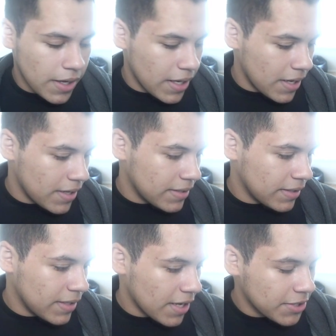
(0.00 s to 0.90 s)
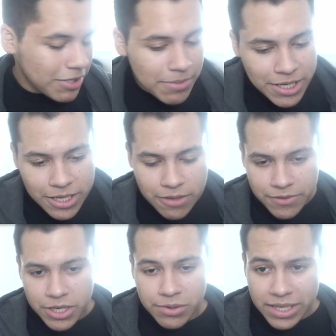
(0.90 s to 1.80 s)
And yeah, so in the beginning of the
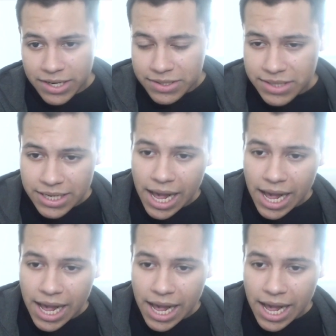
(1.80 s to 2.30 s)
video, like I said,